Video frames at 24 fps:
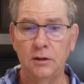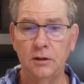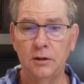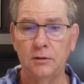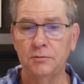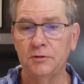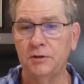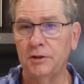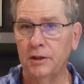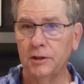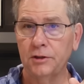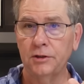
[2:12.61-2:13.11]

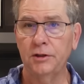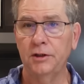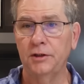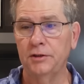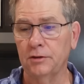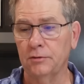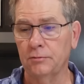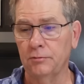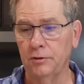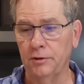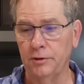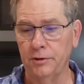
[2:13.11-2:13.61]
She actually has a
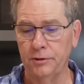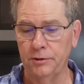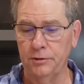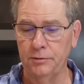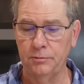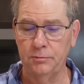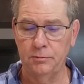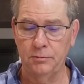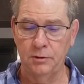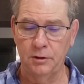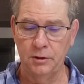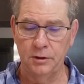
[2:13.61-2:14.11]
really good
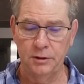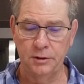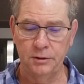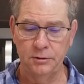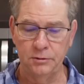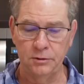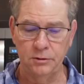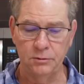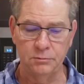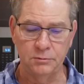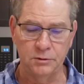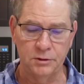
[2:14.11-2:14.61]

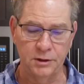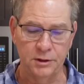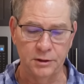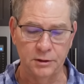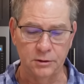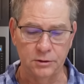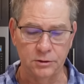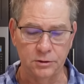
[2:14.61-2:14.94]
YouTube channel.